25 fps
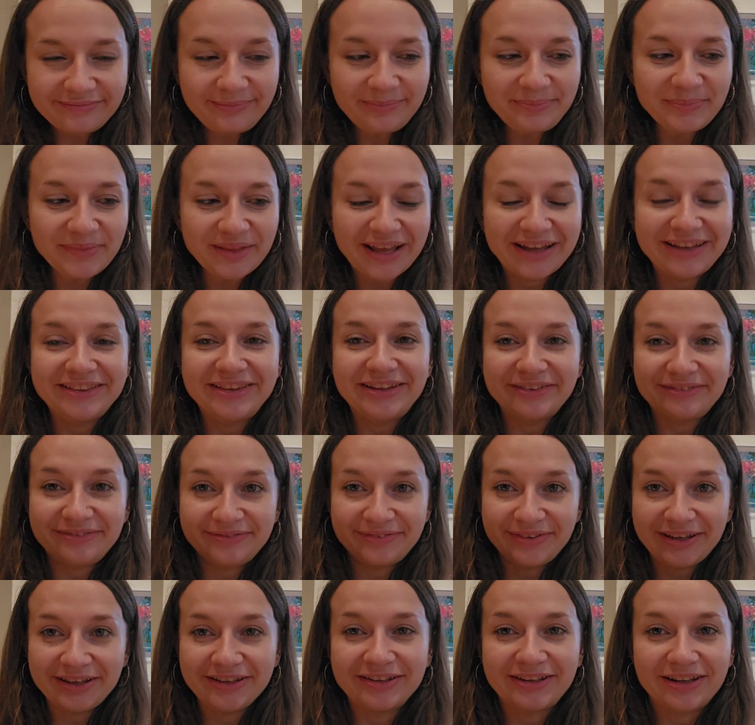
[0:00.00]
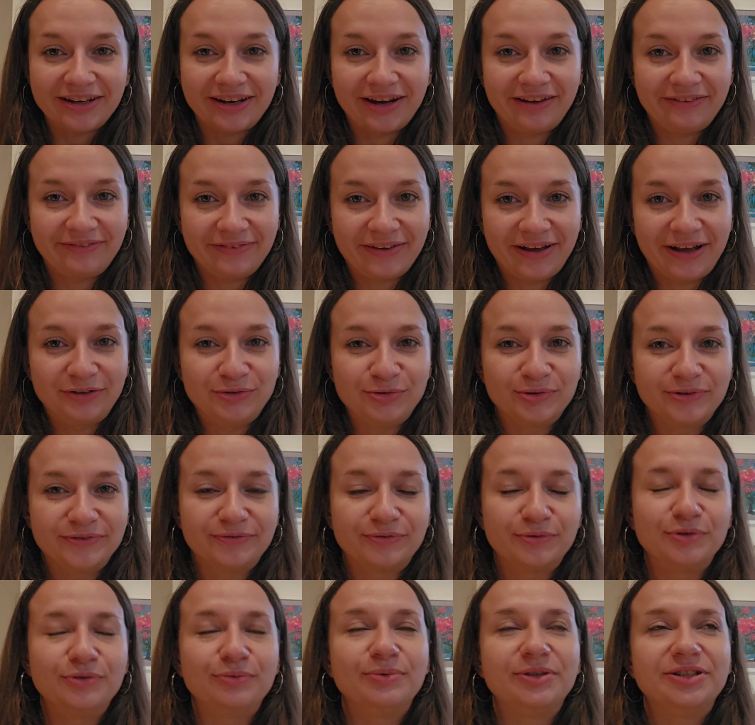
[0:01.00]
And the thing that I found with
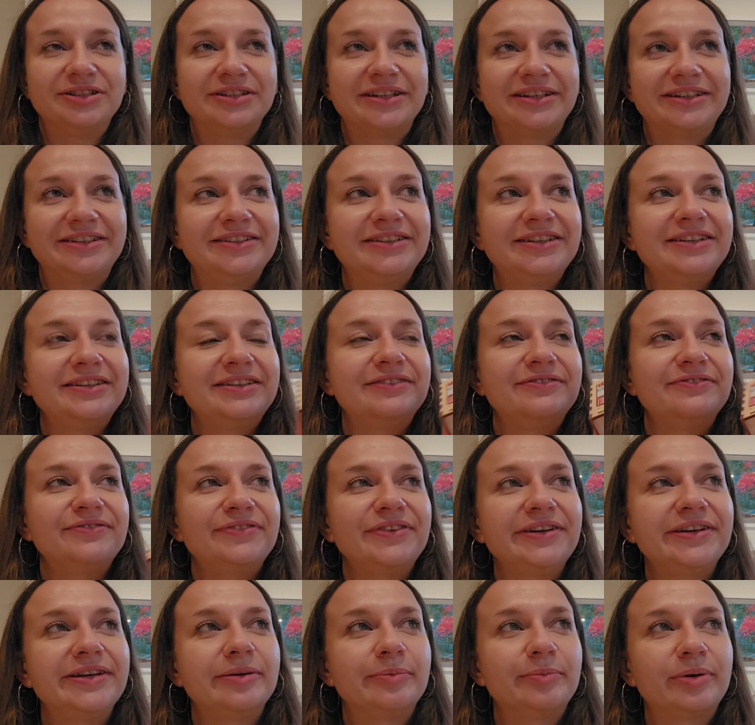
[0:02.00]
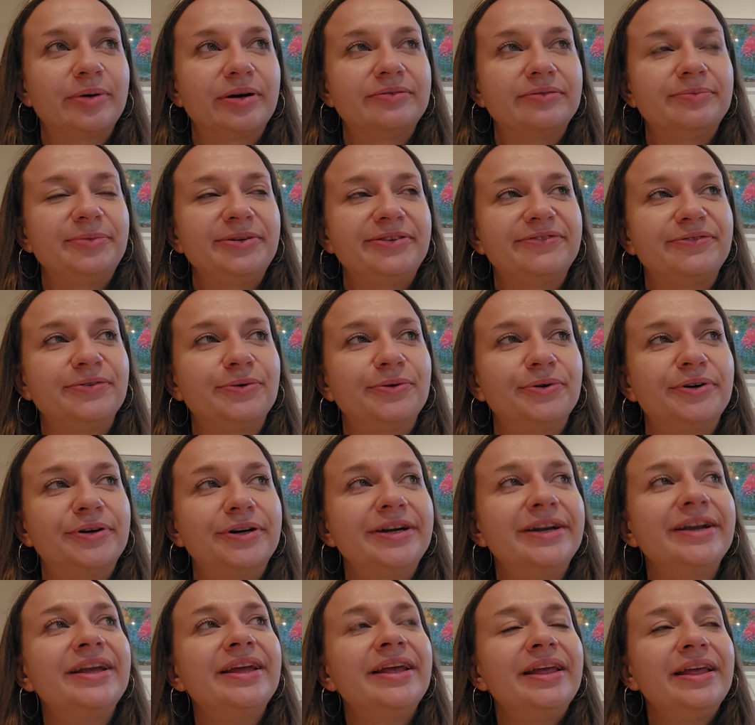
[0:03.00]
wood, which I didn't think about
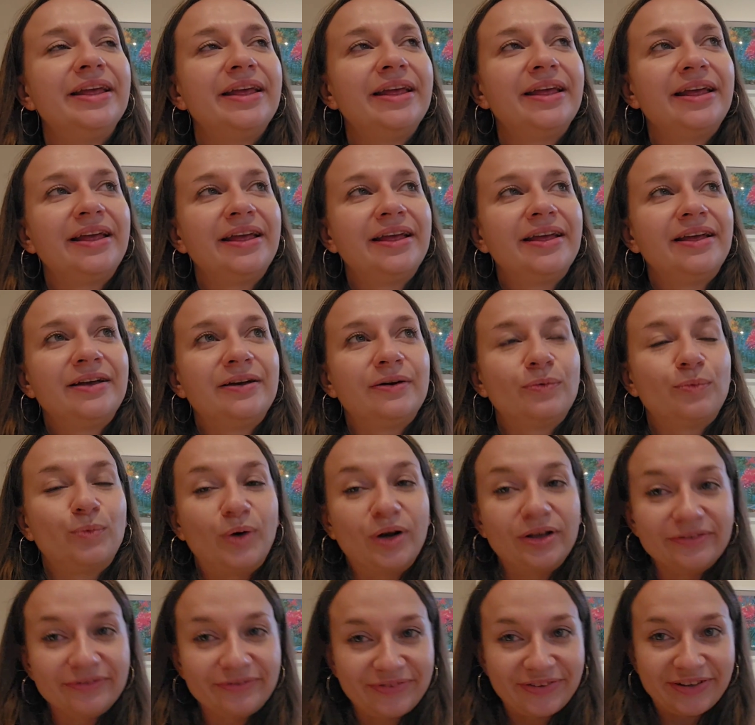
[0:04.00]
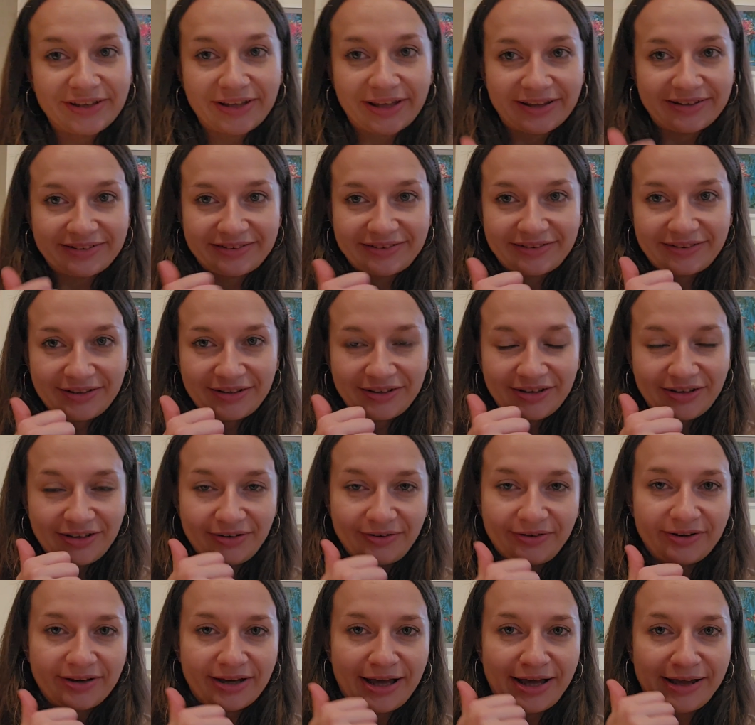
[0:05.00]
before, one thing is you
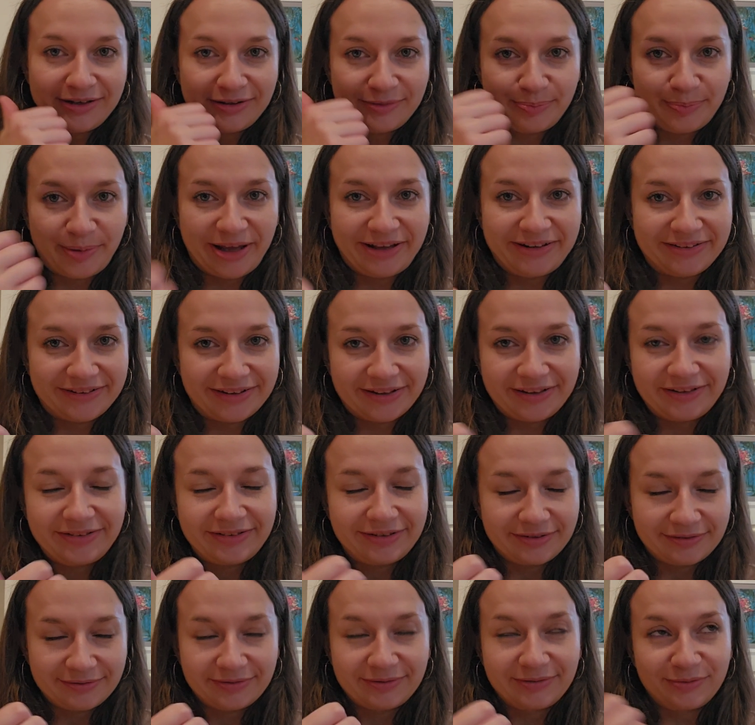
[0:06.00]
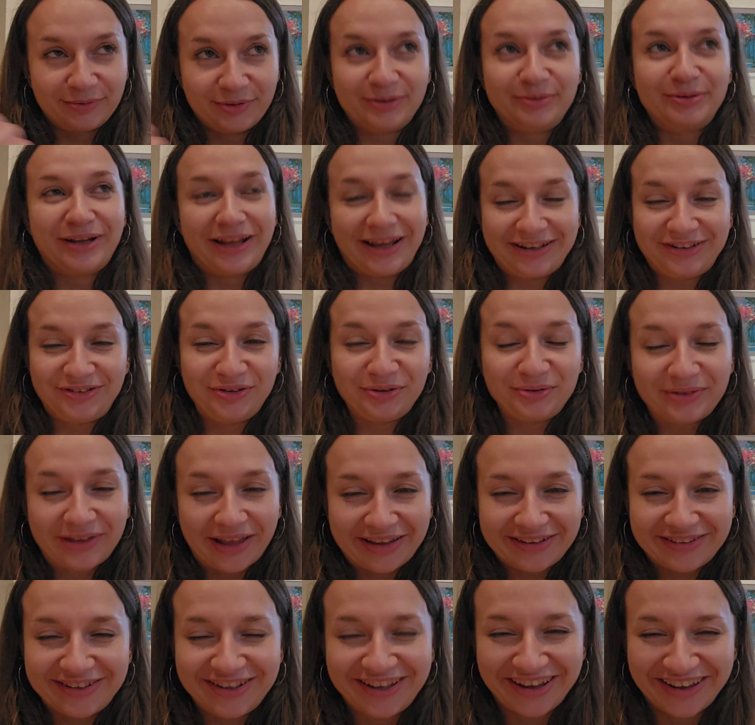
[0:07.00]
can't bend it. Well, I knew
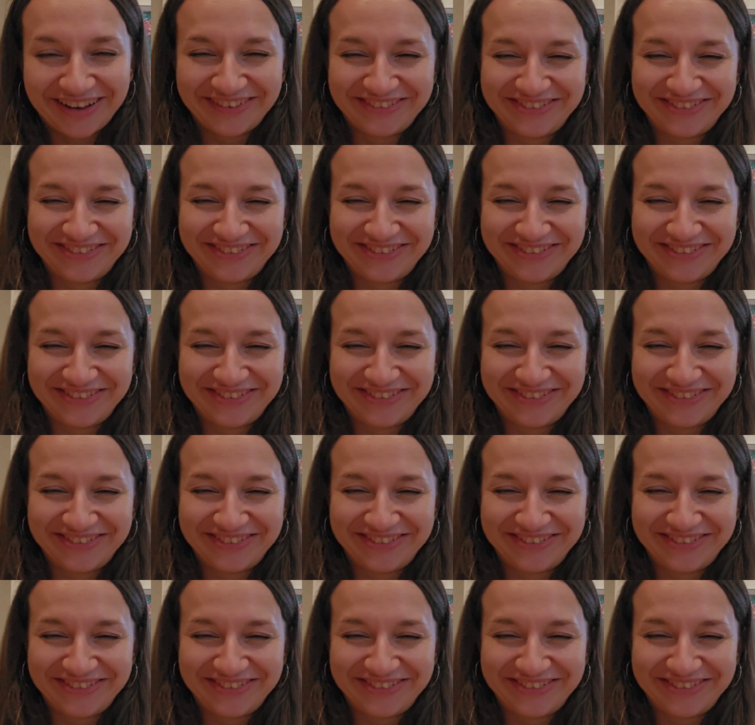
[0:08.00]
that.